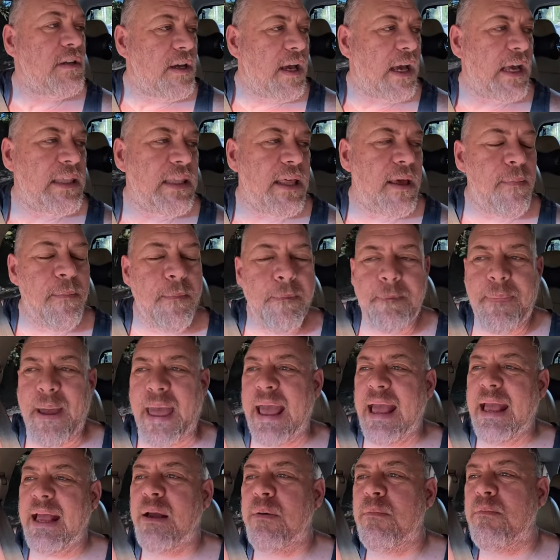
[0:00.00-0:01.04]
And then
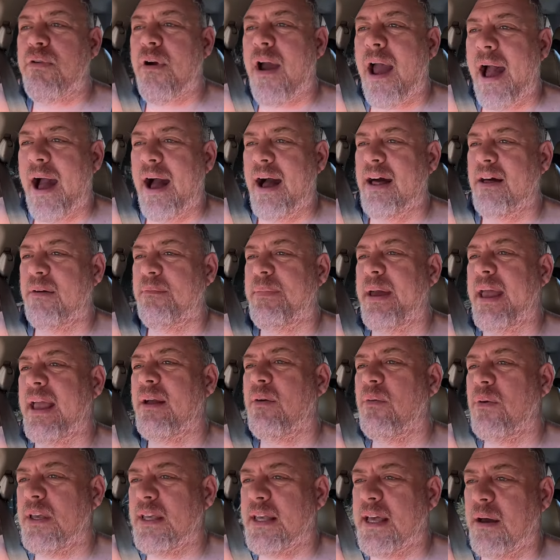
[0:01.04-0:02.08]
bang, brah,
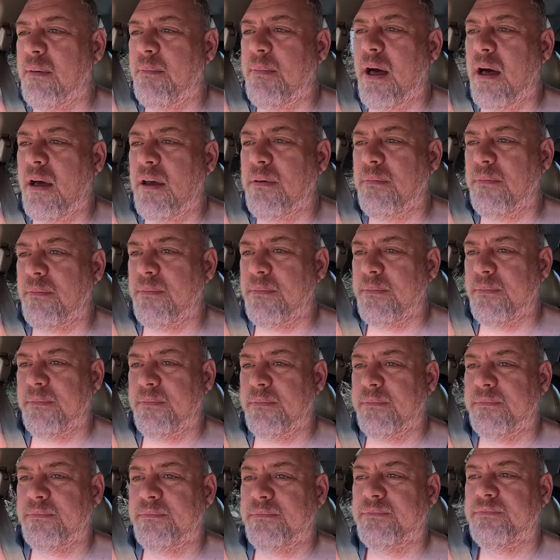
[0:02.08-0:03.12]
bang, we come home.
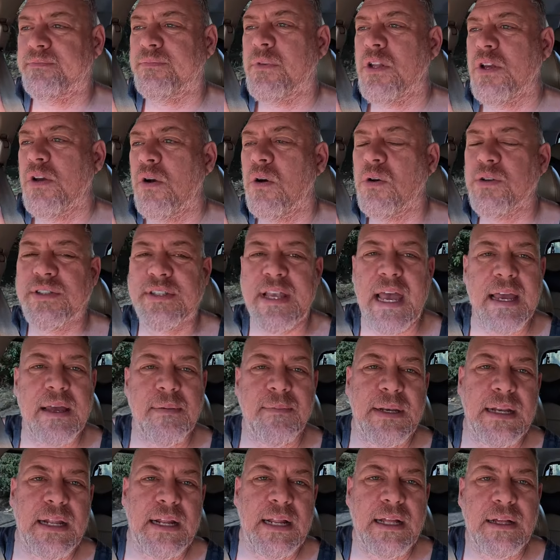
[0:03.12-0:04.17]
Or stay
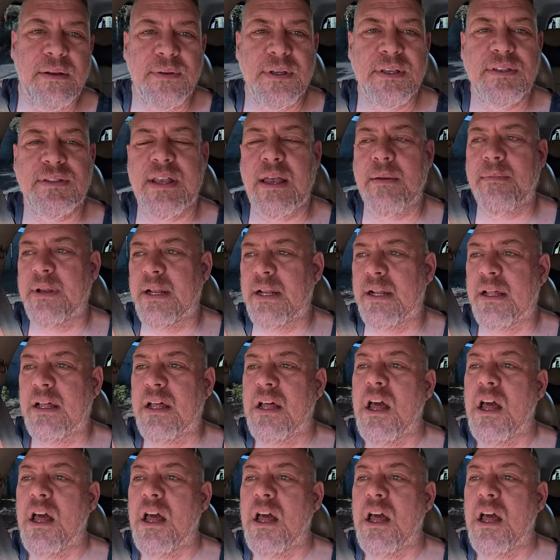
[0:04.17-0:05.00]
in Manila, we can stay in Manila.